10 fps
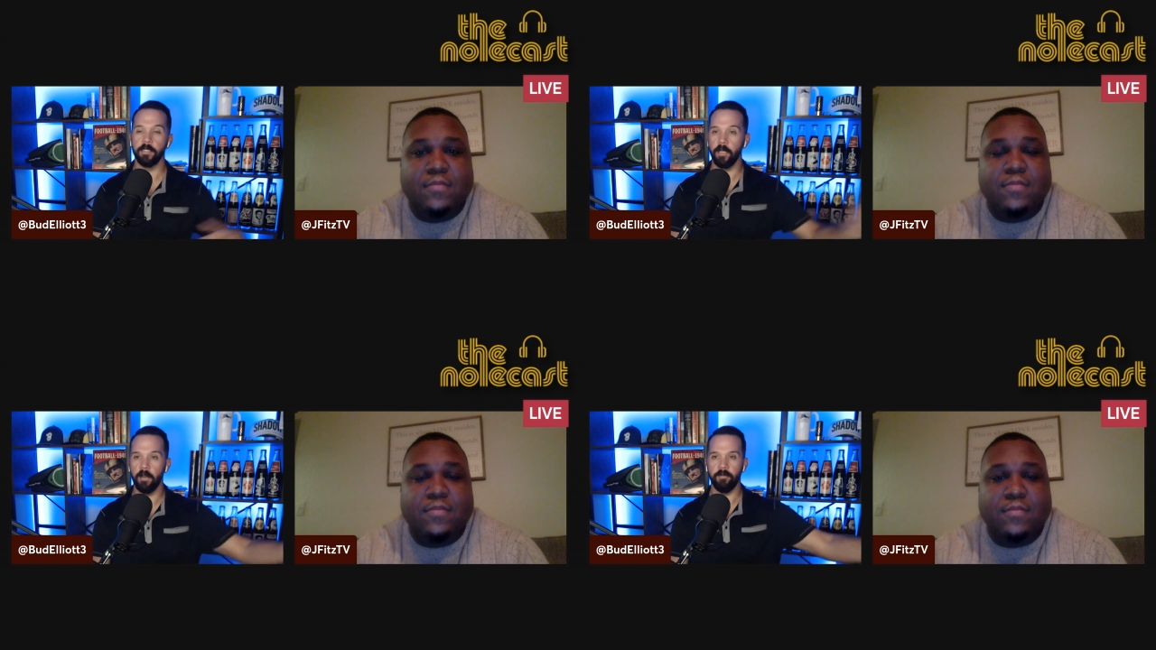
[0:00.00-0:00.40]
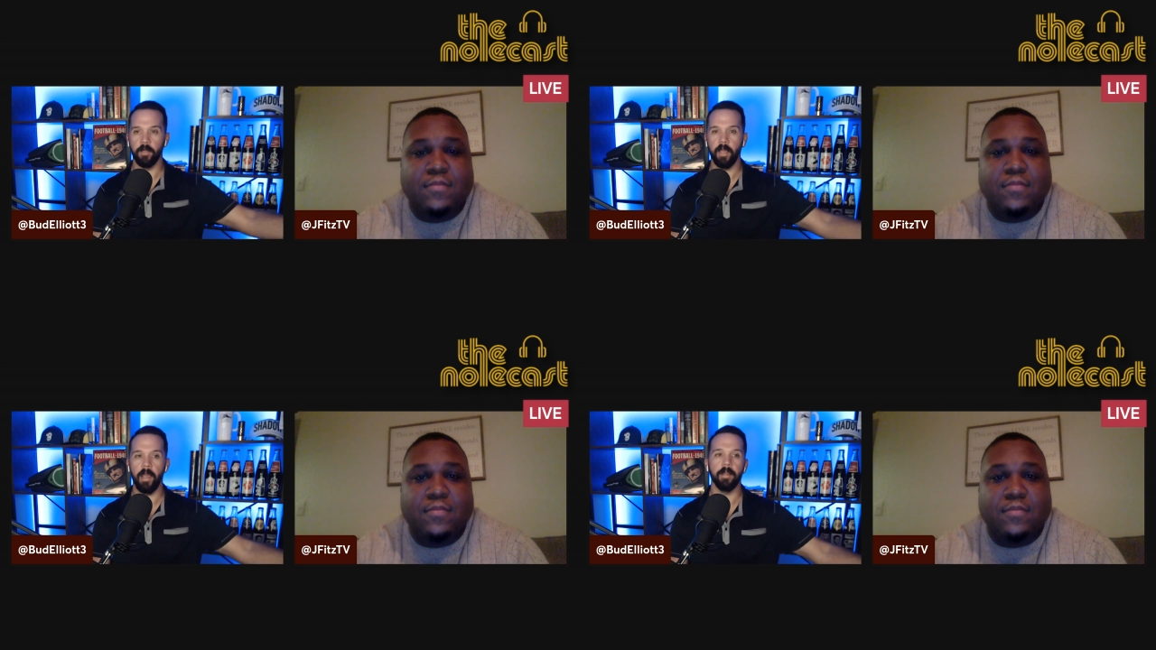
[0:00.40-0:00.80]
Speaker 1: in the NFL,
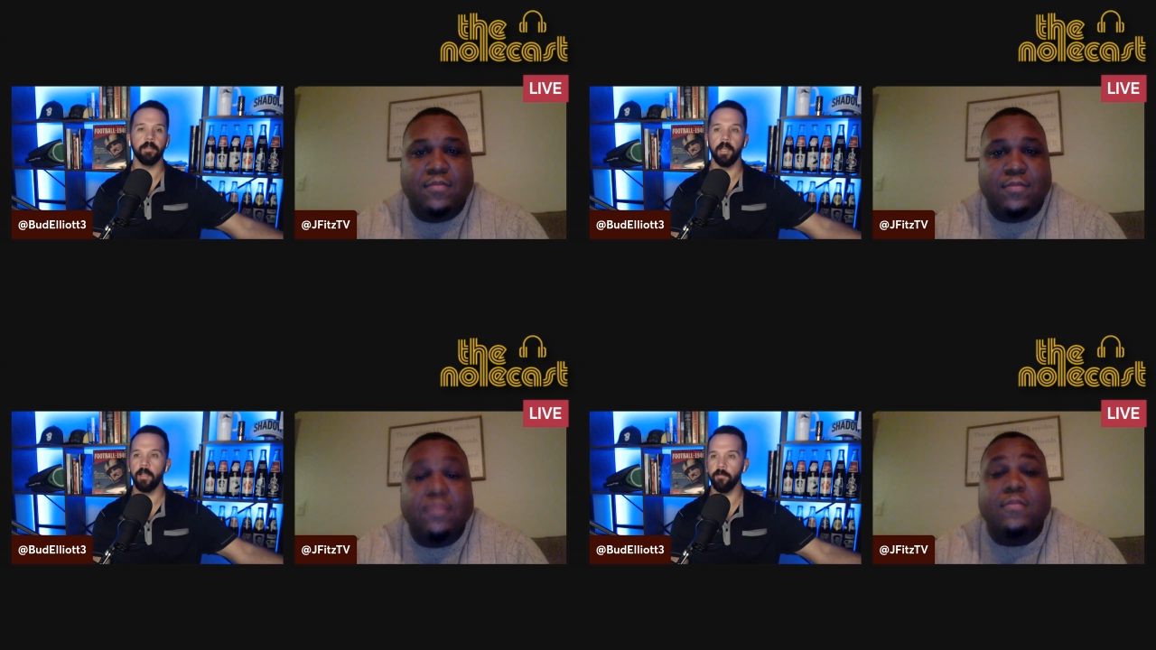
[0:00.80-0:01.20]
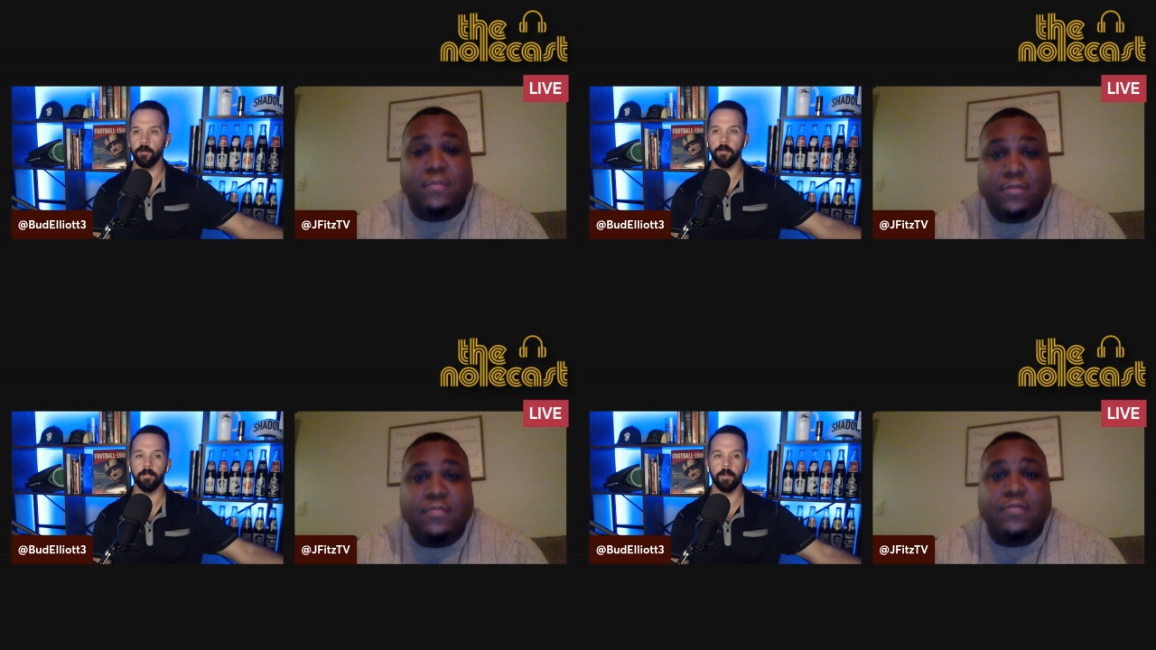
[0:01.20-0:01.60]
like, hey, I
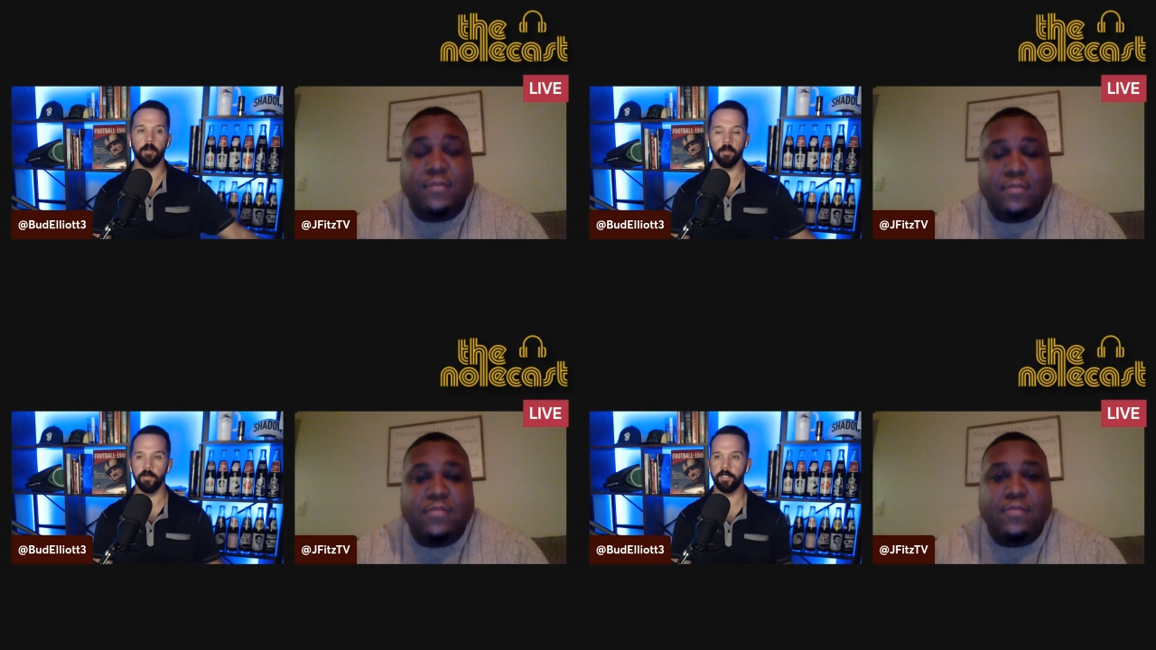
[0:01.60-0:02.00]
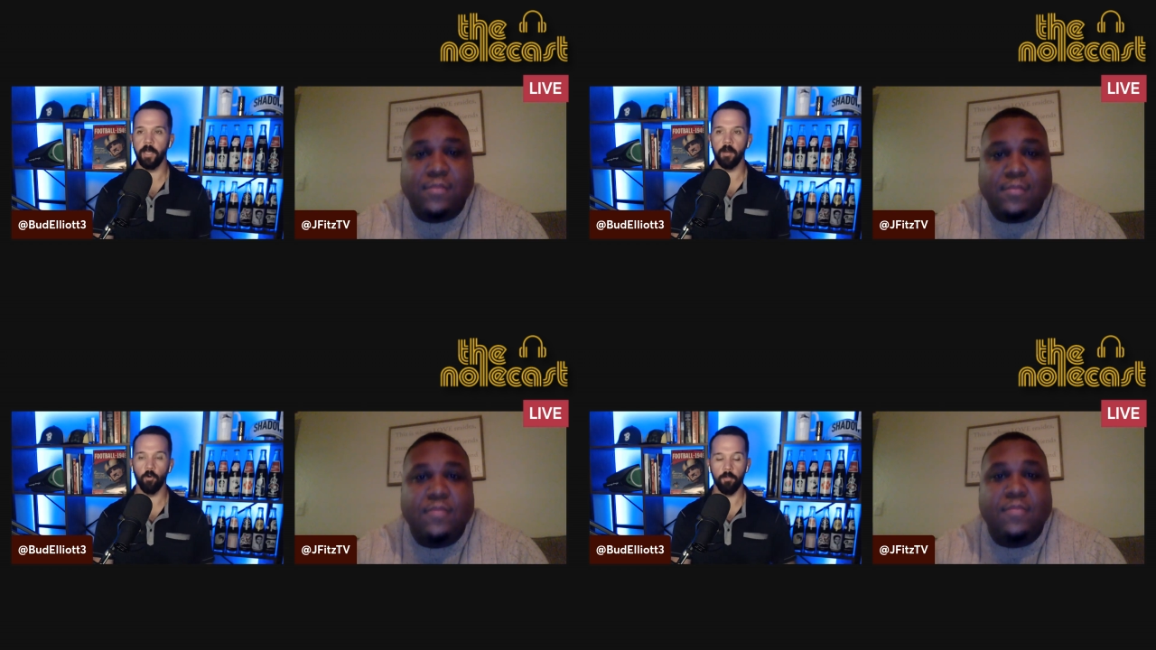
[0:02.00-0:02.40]
covered him here at
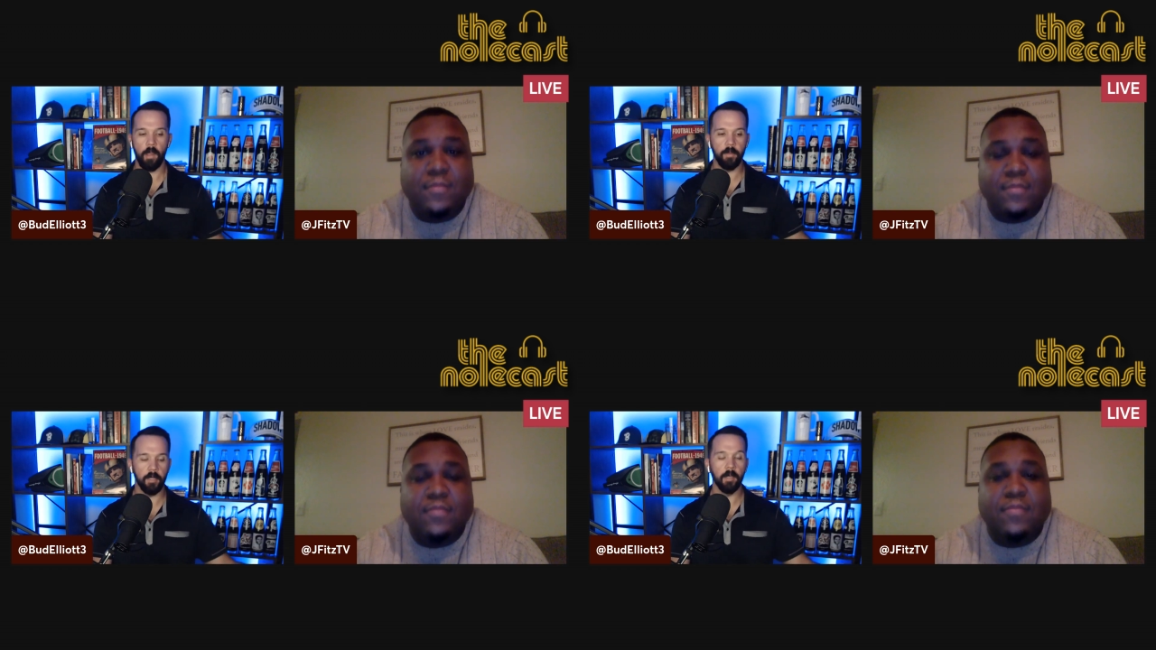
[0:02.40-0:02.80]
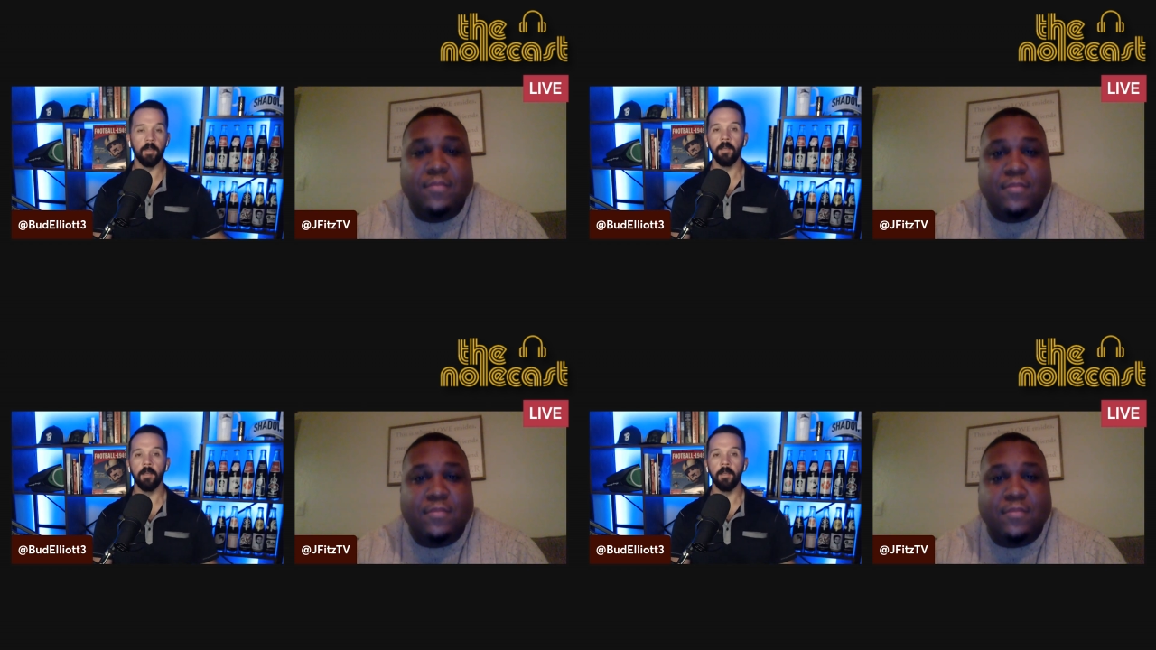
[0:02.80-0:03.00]
Louisiana, or maybe,